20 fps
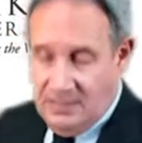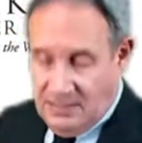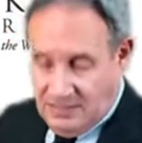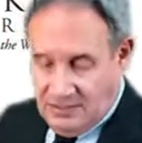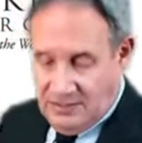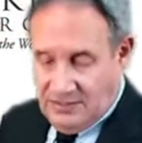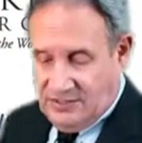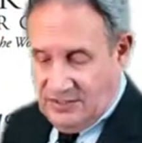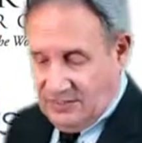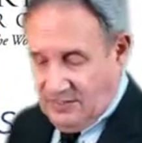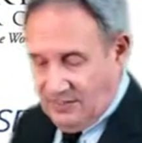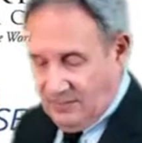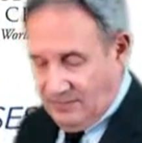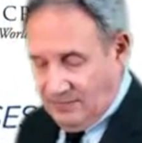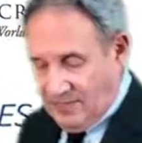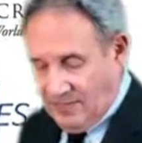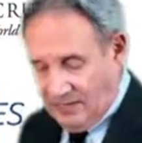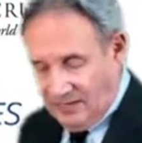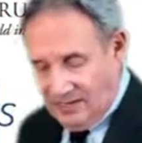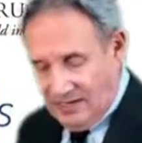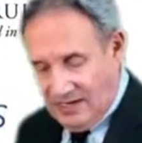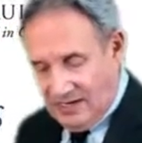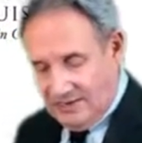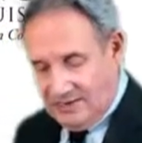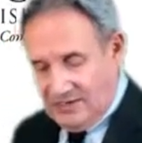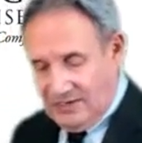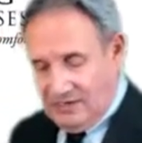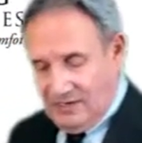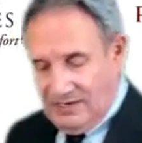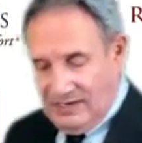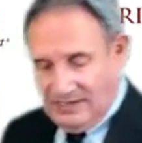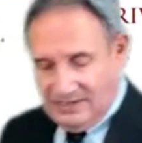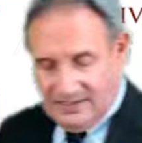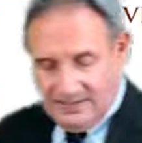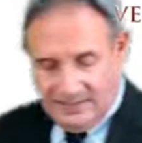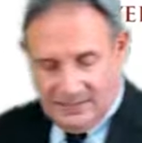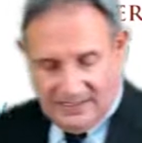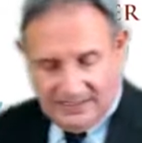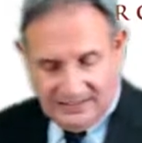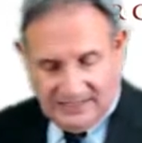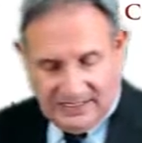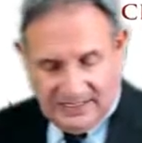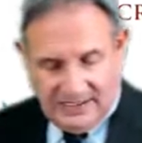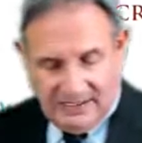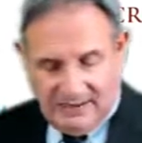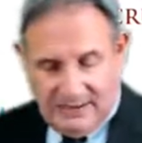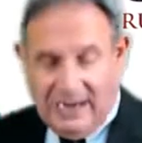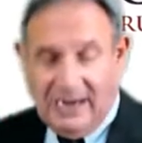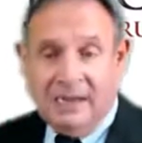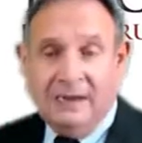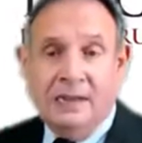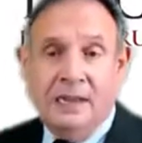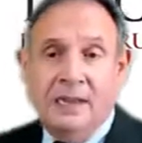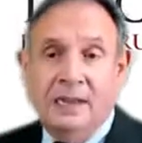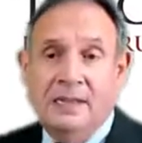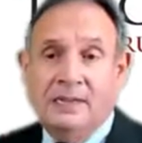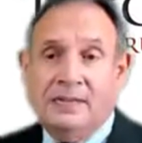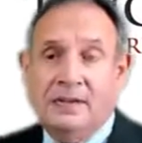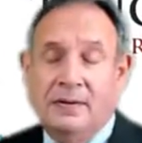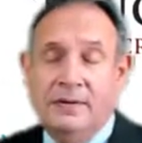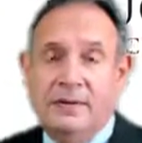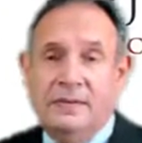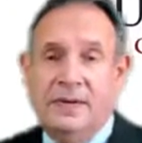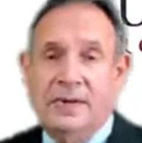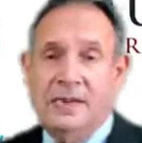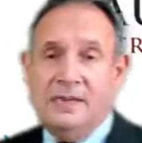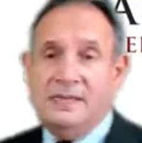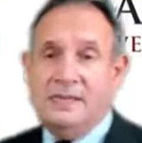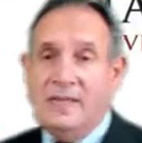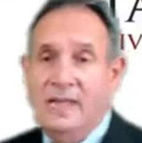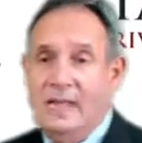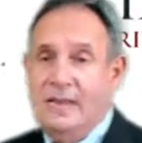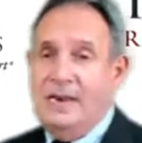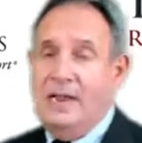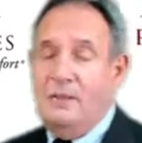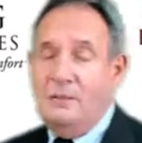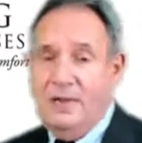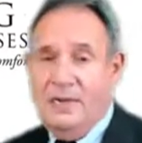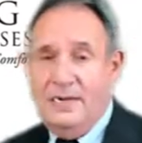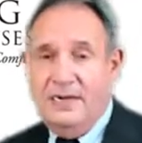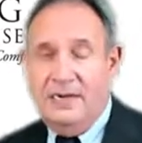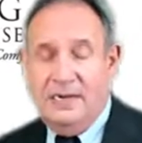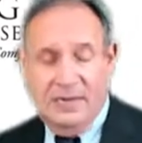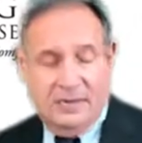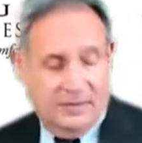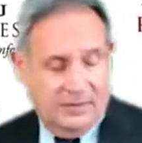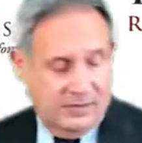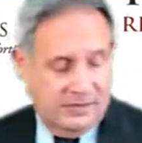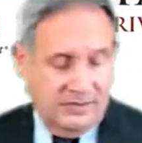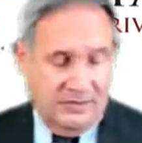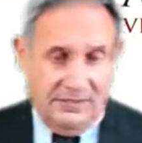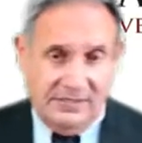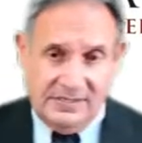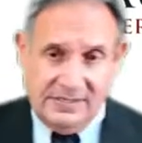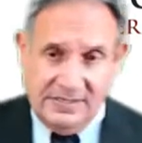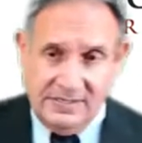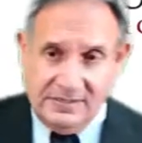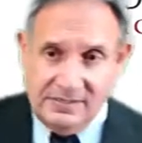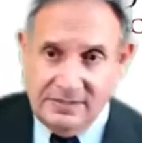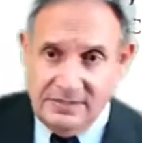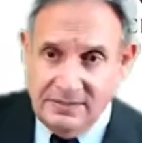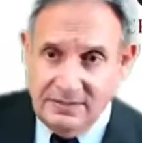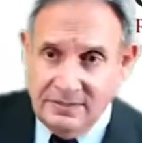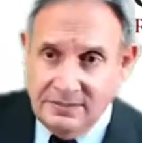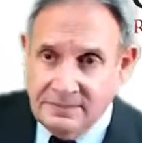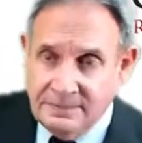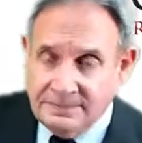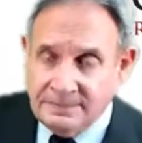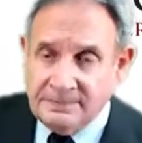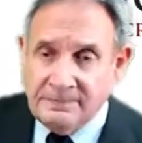she can come in and talk to you guys about that. All right, let's go to the next slide. I wanted to introduce this to you.